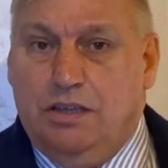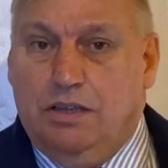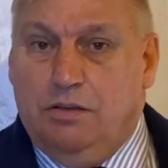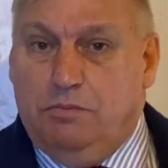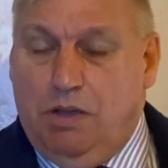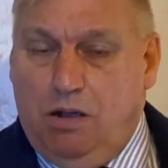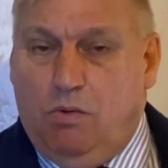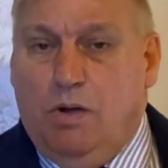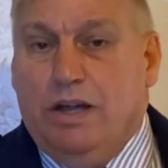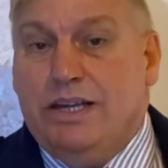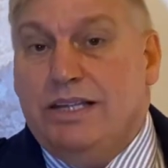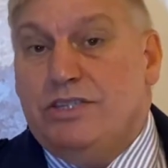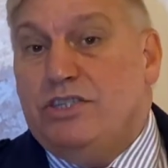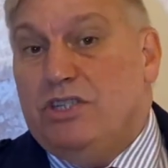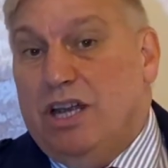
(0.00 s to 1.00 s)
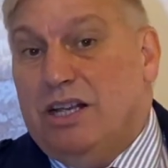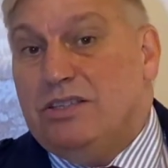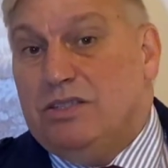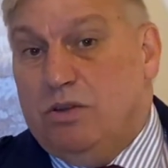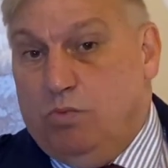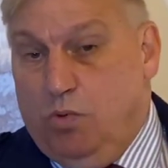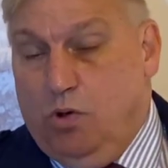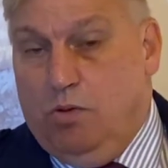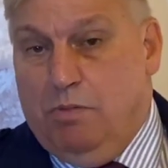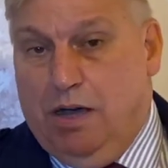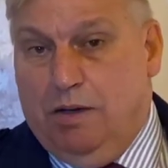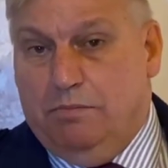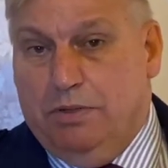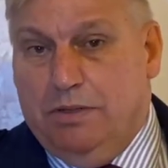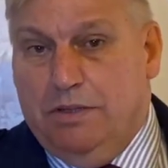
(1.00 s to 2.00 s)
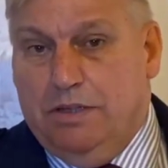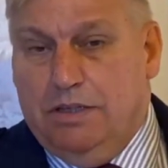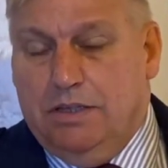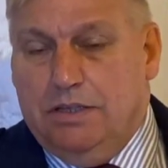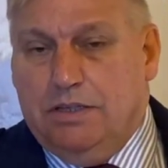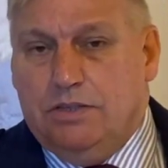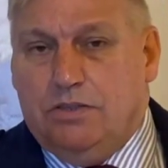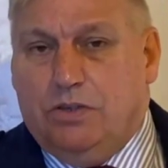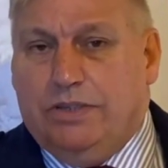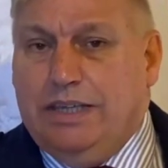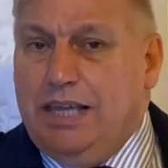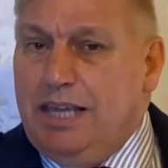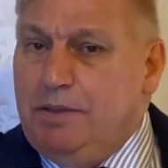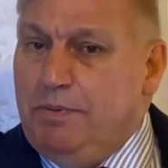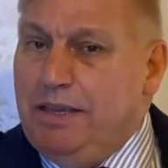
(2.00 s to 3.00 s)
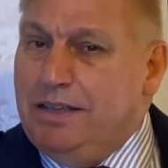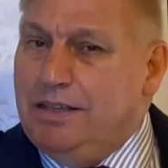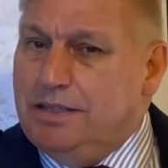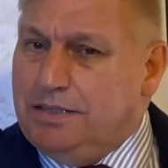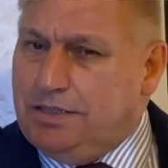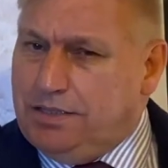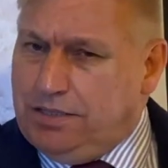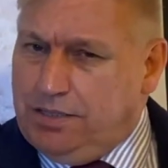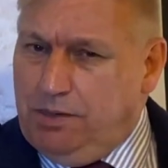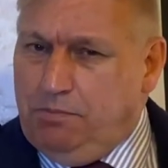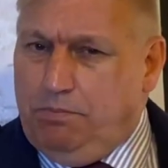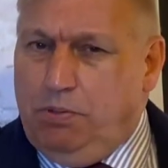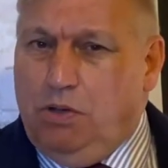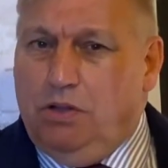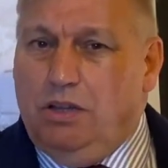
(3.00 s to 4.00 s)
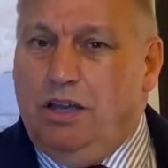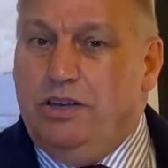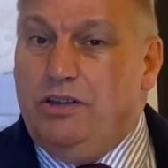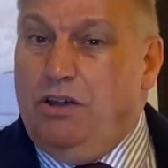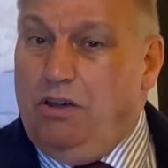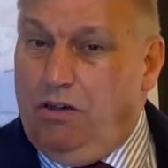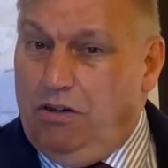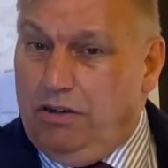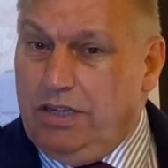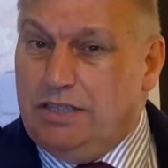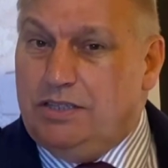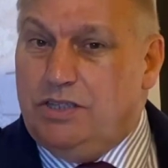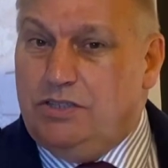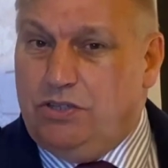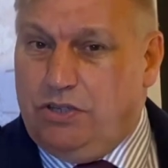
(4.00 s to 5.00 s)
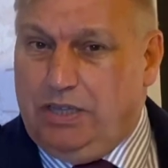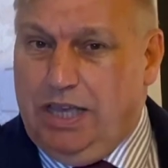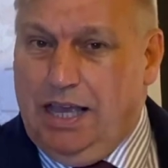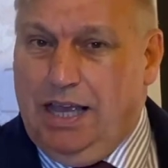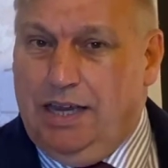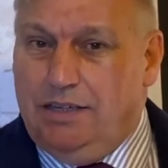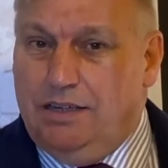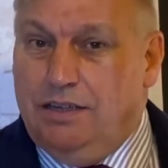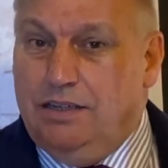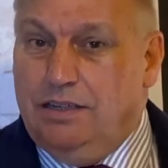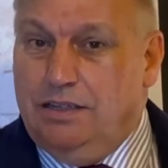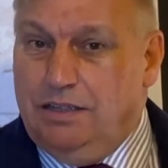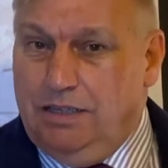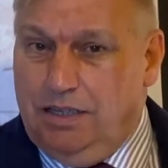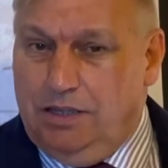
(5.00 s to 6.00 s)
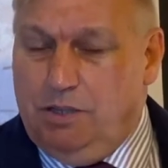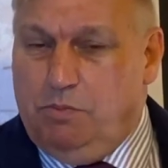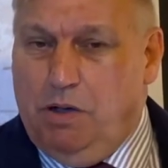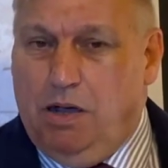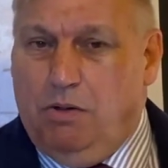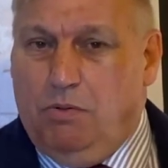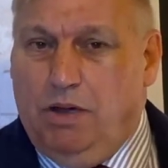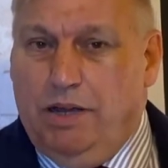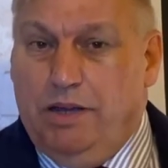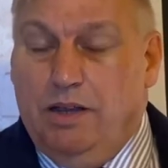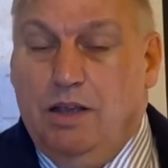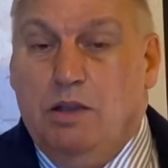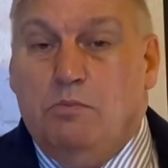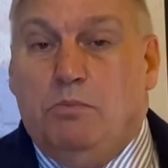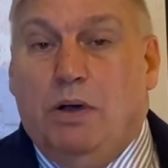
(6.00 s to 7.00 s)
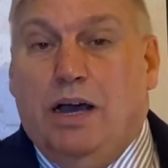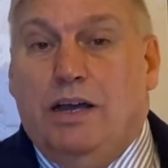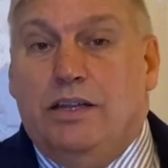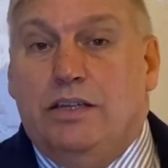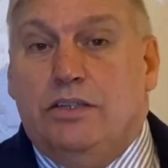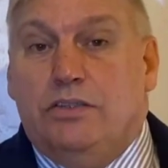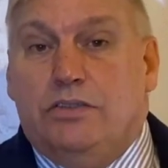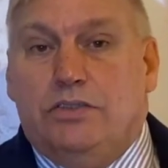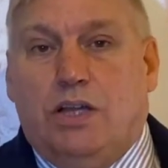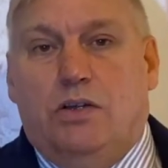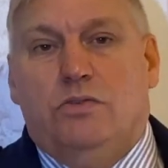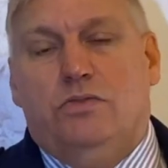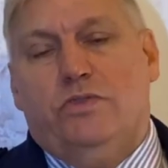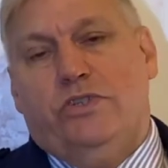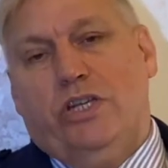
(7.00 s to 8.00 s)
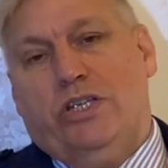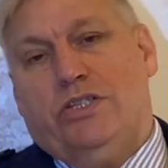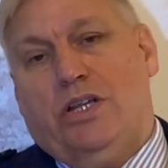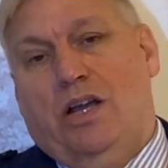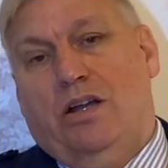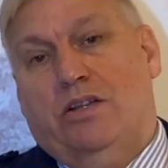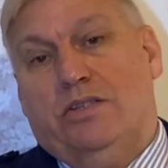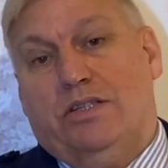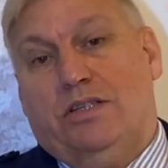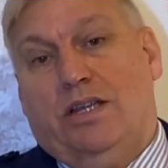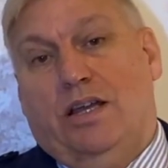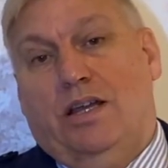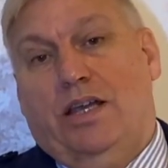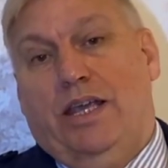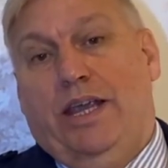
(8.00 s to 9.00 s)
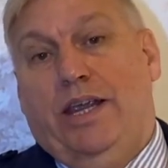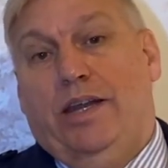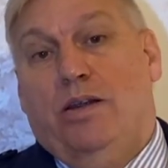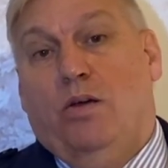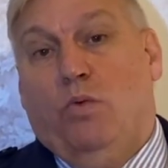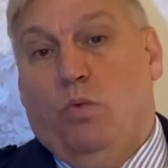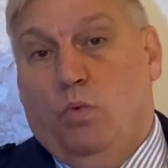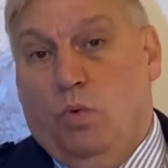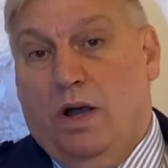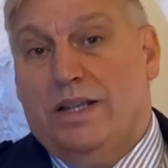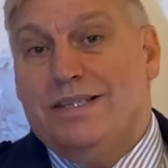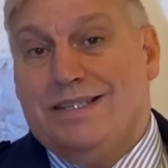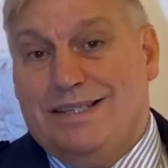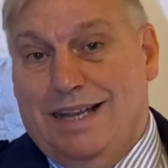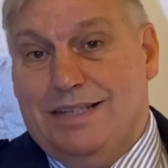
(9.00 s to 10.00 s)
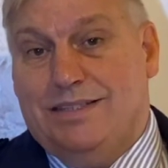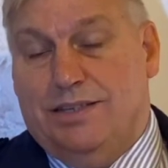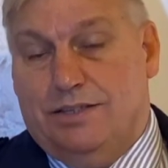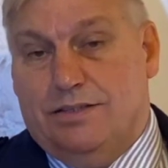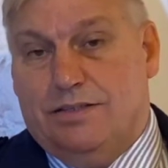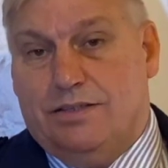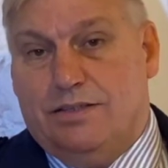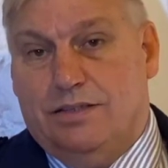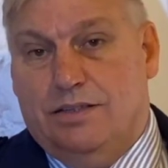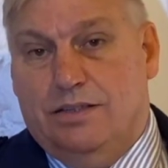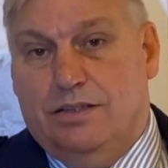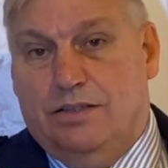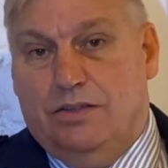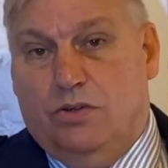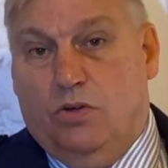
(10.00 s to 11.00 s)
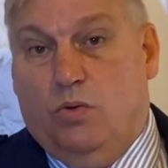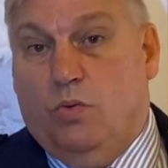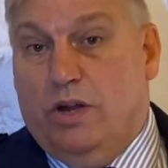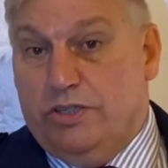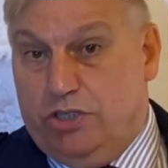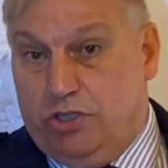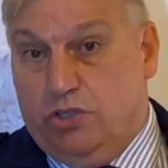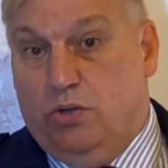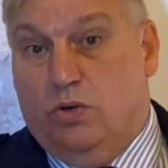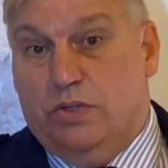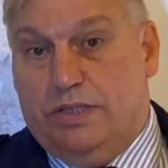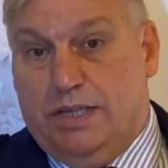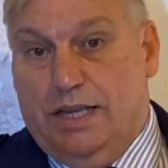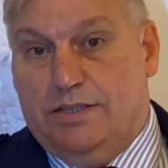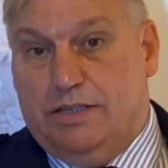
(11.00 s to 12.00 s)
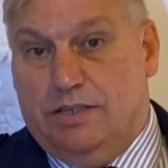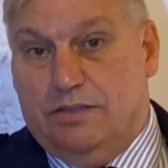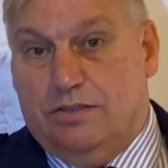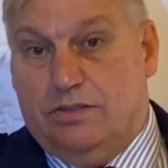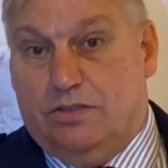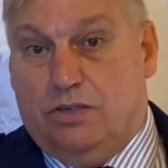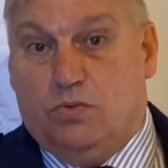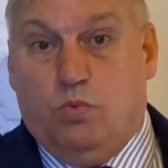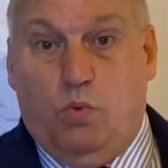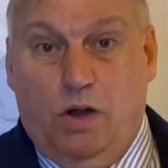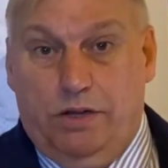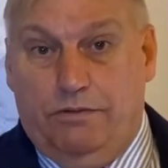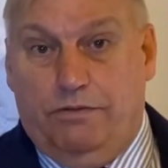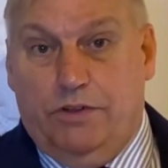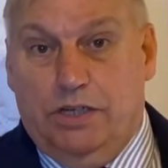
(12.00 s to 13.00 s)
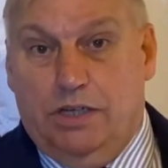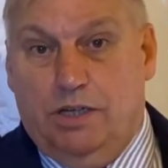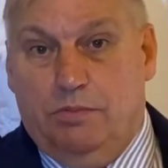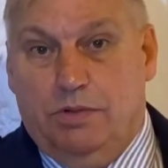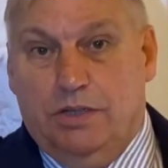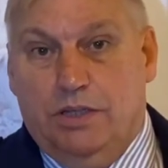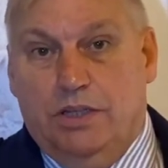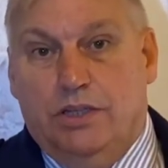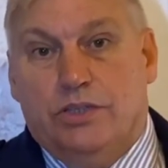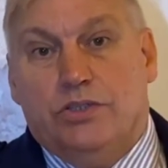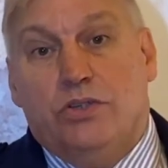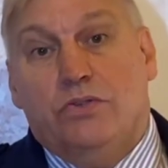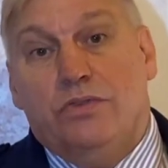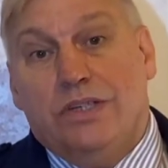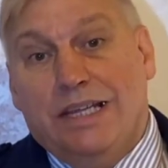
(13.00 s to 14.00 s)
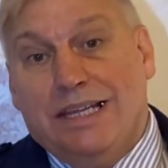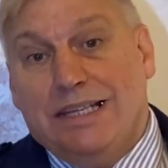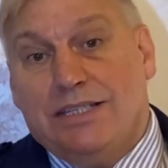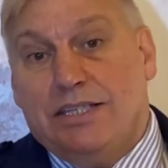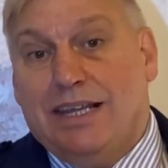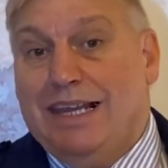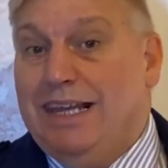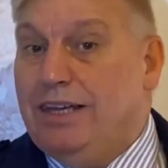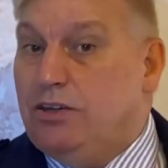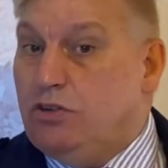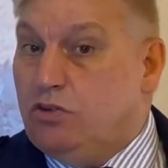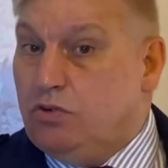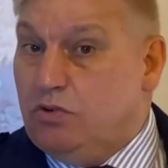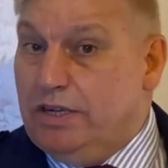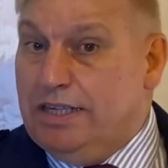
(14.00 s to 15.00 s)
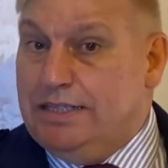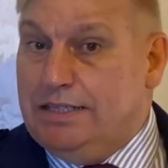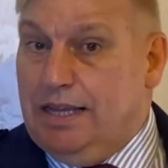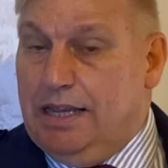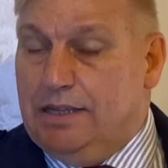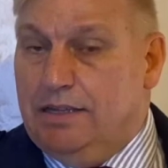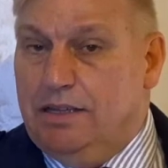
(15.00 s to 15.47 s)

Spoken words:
part 1 is just the warm-up. So keep it as simple and honest as you can in the part 1. But don't just answer in one sentence or one short sentence, just one verb. You need to increase it